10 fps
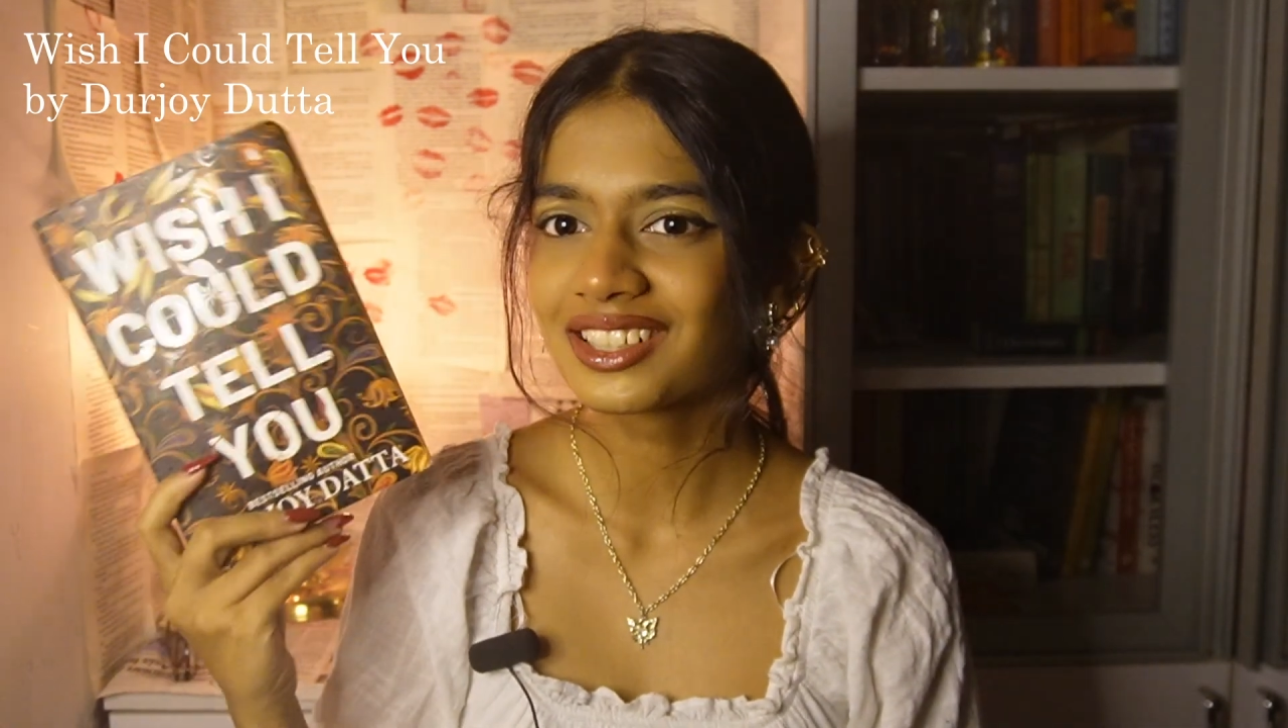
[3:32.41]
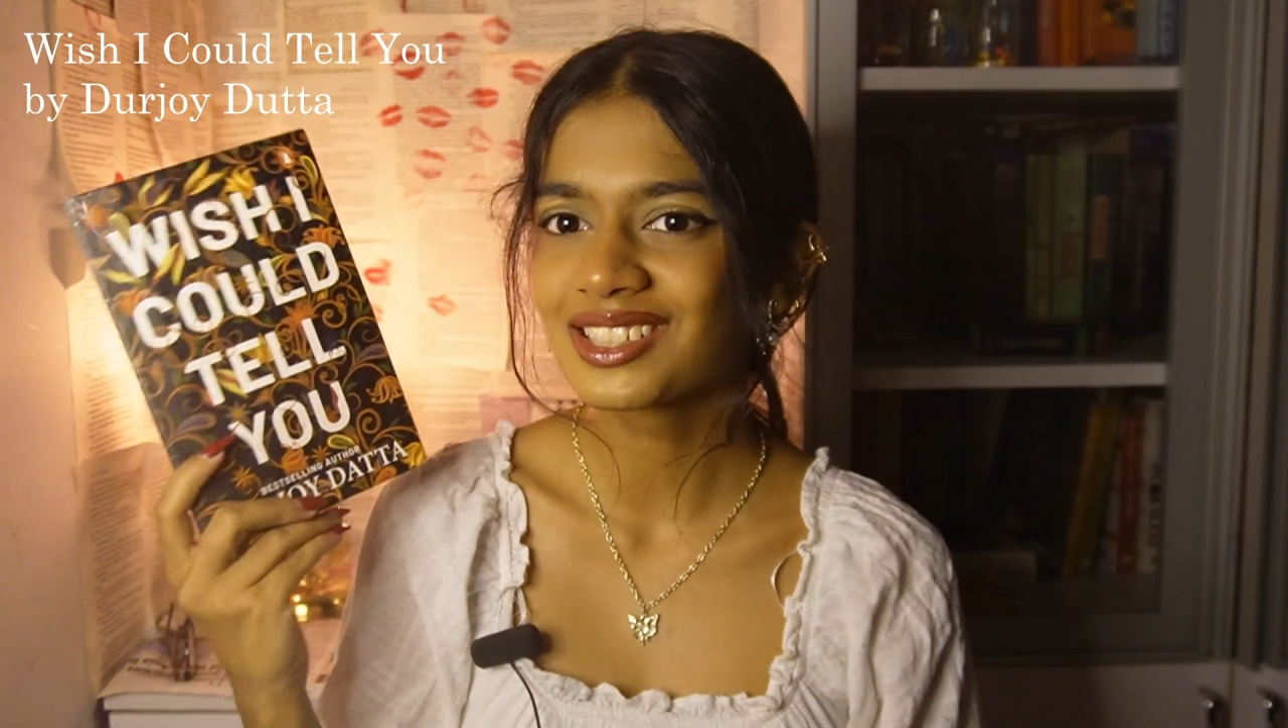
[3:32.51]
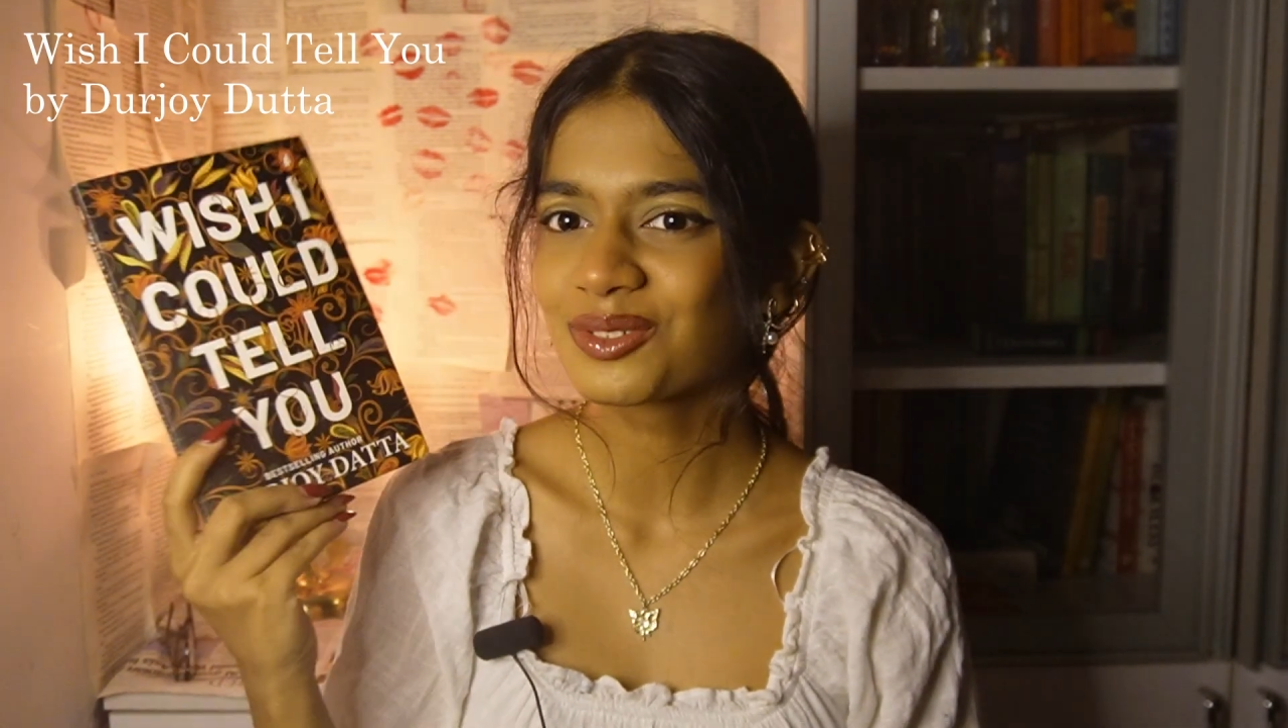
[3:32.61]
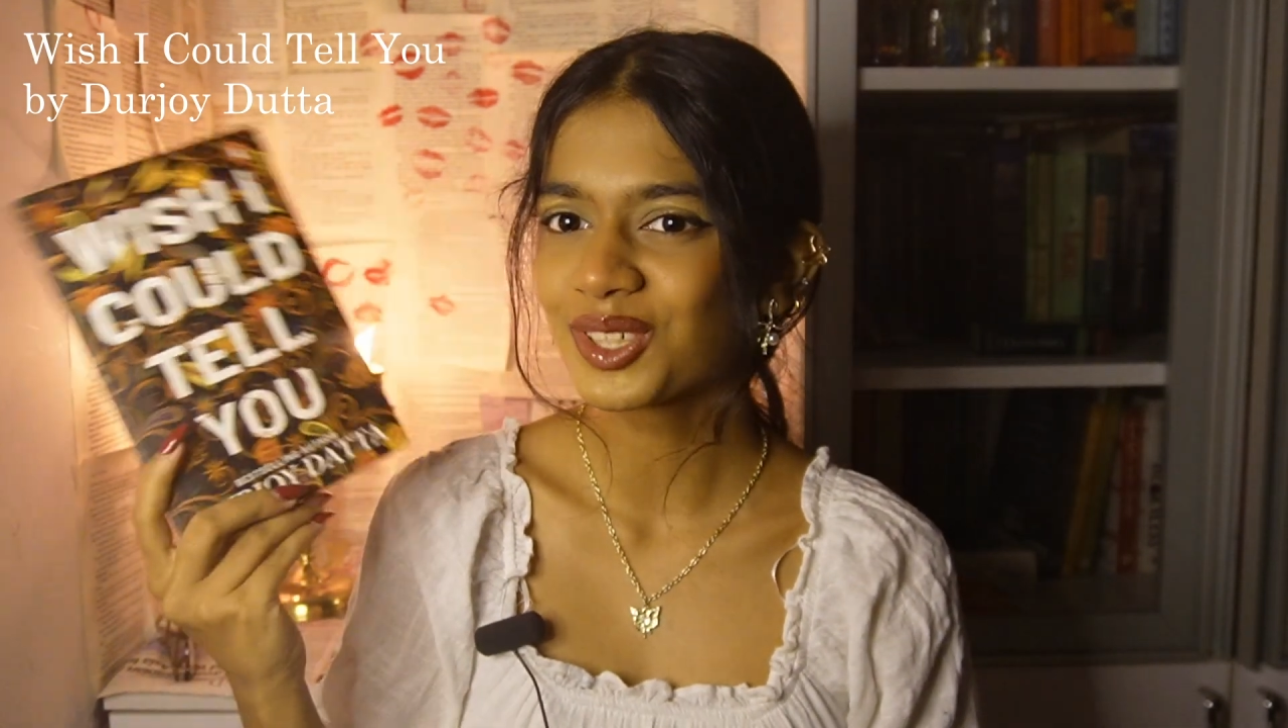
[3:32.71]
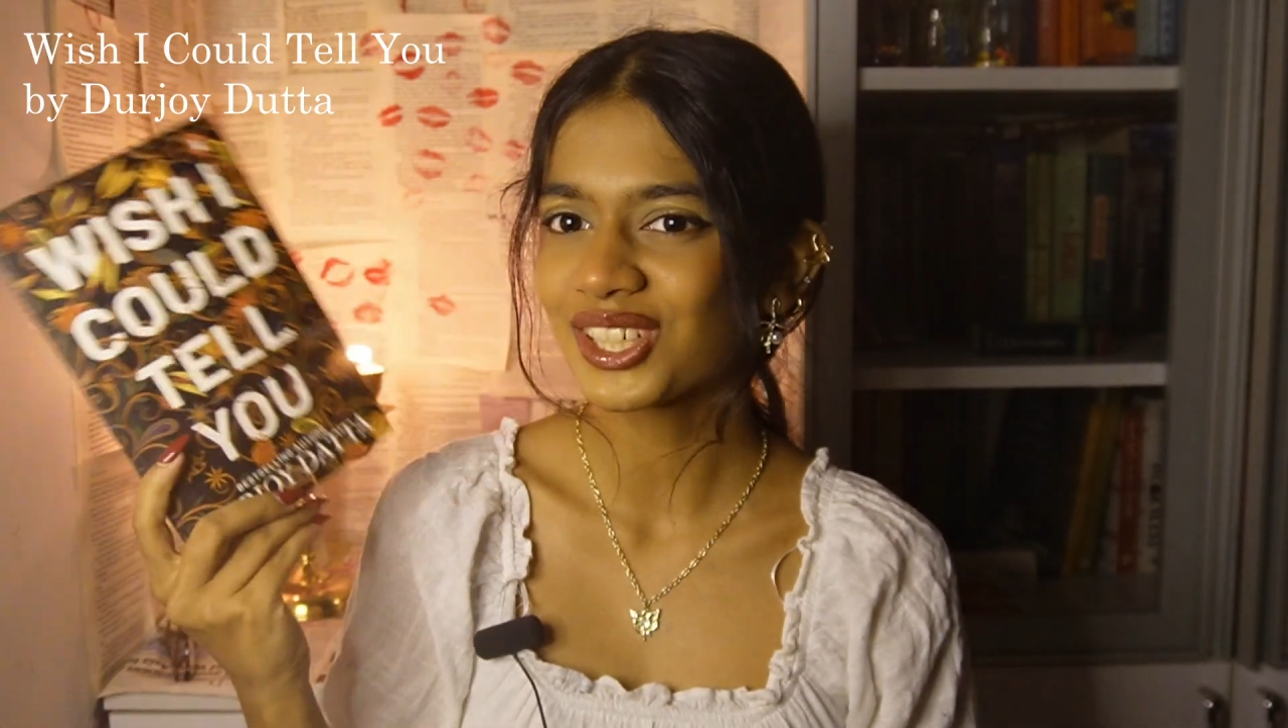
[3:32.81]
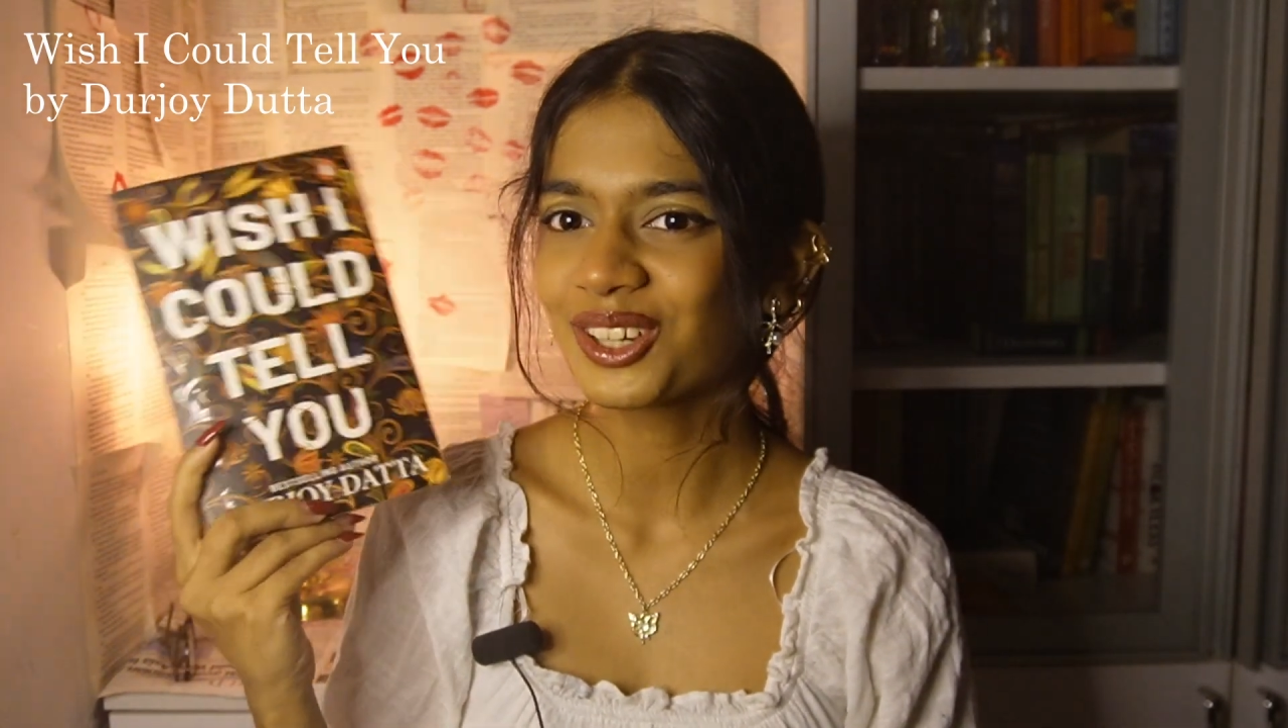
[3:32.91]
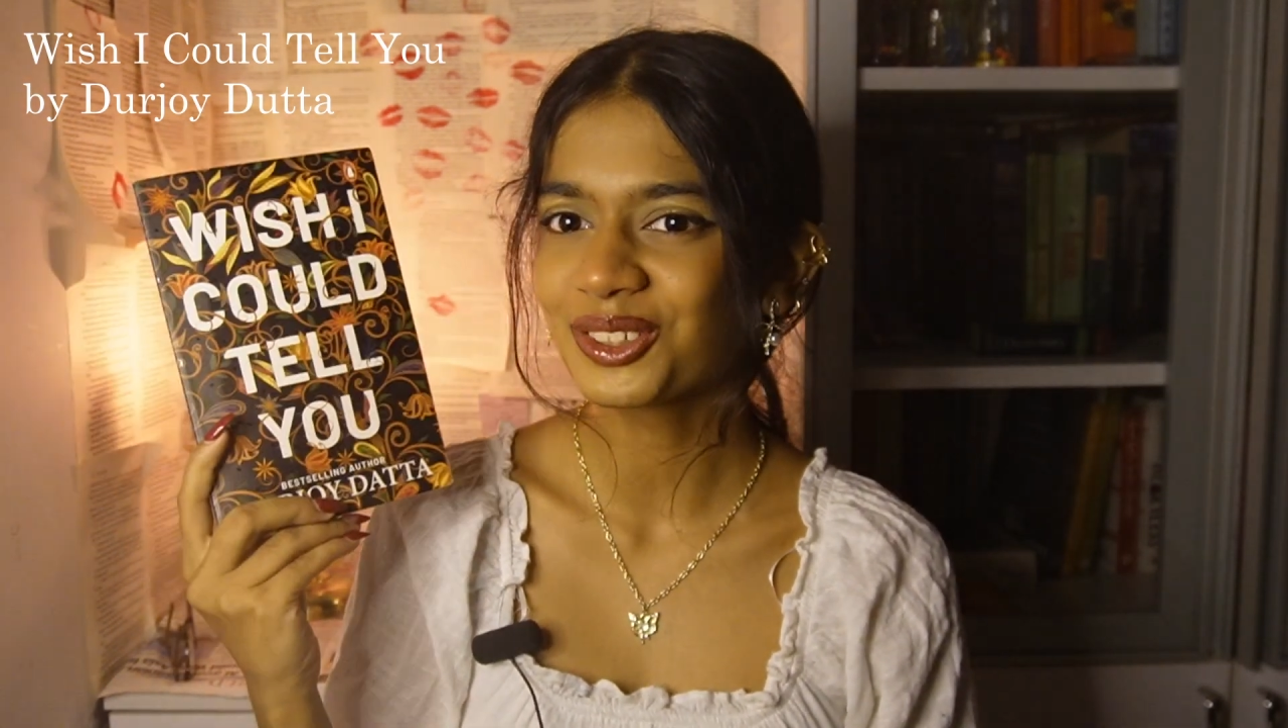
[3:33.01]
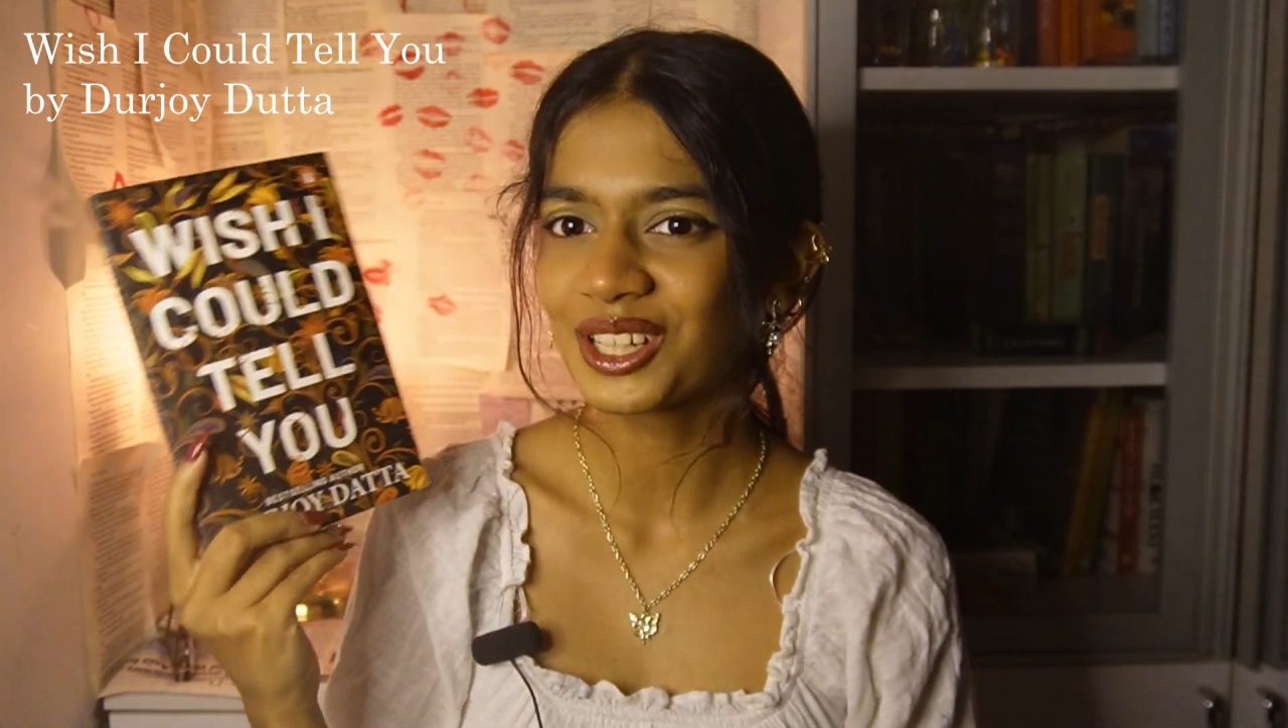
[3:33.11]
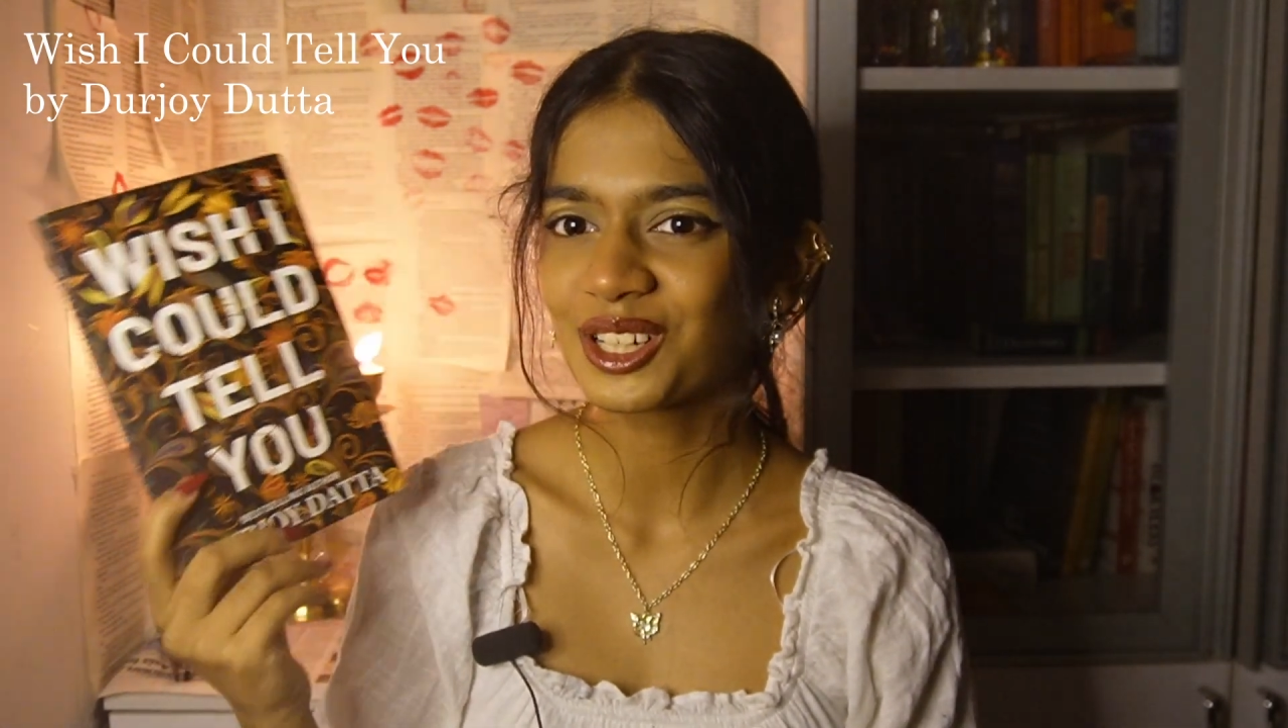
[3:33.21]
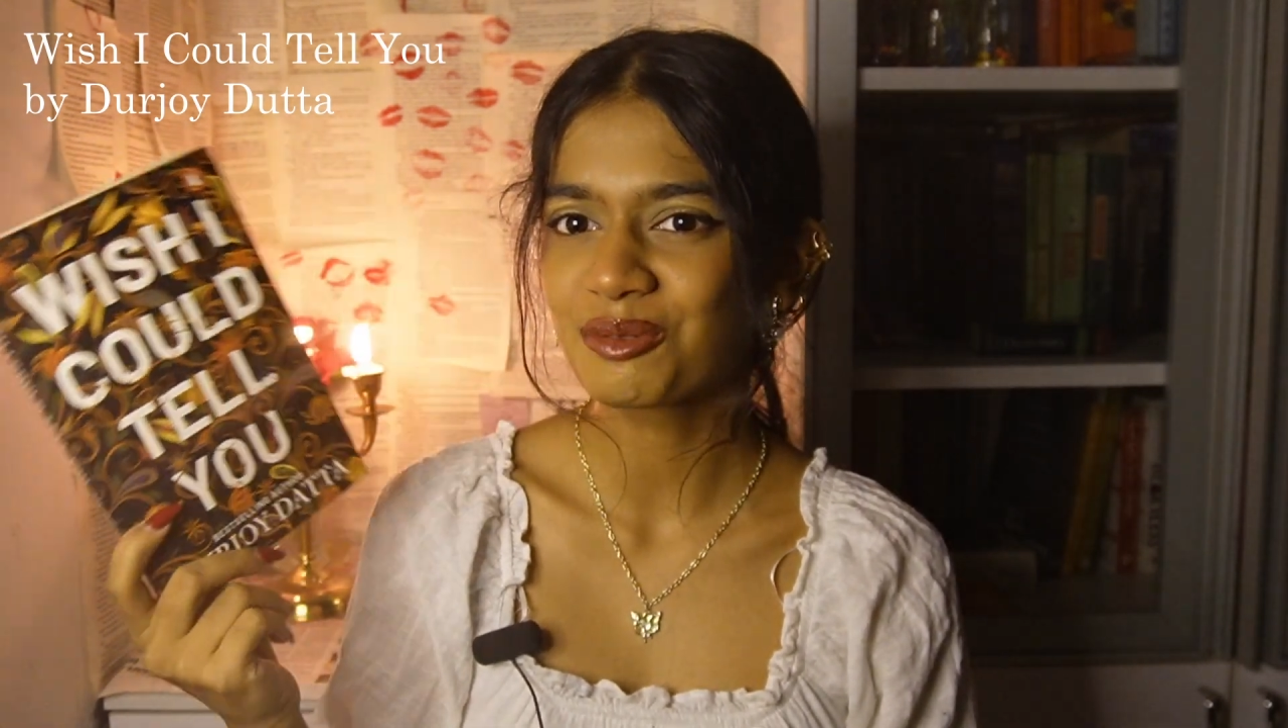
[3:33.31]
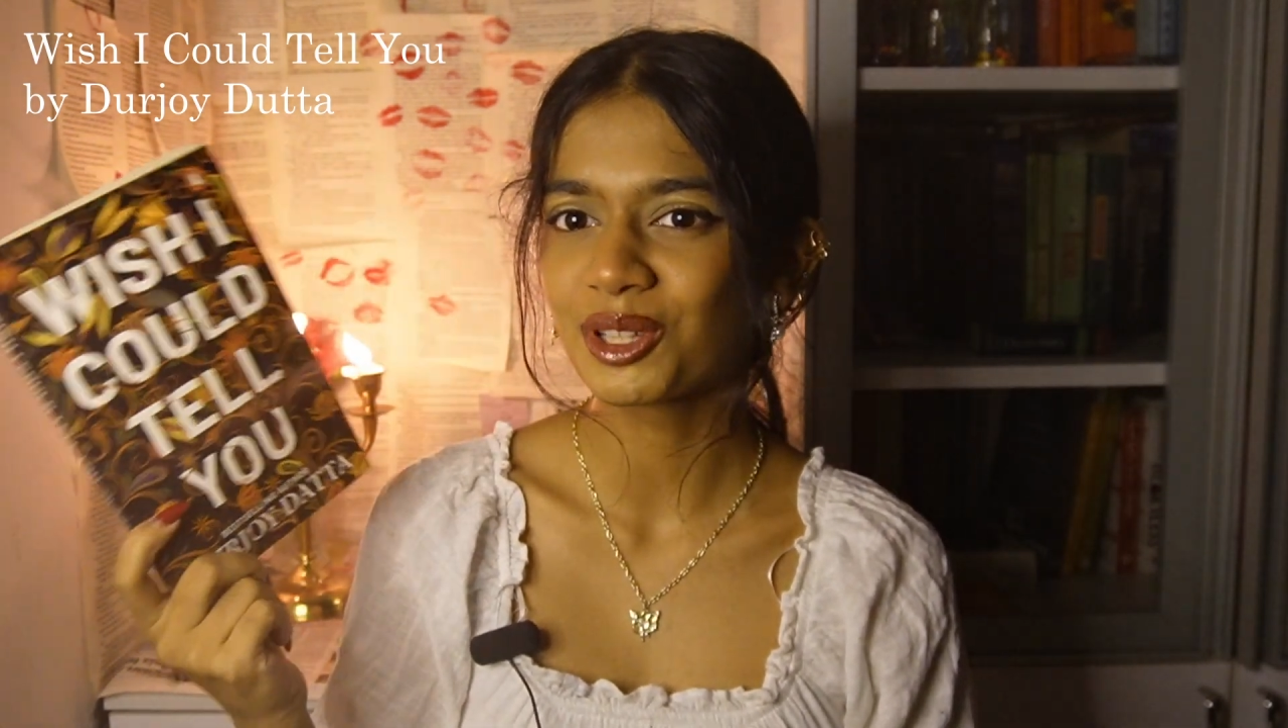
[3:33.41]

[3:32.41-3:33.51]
It is Wish I Could Tell You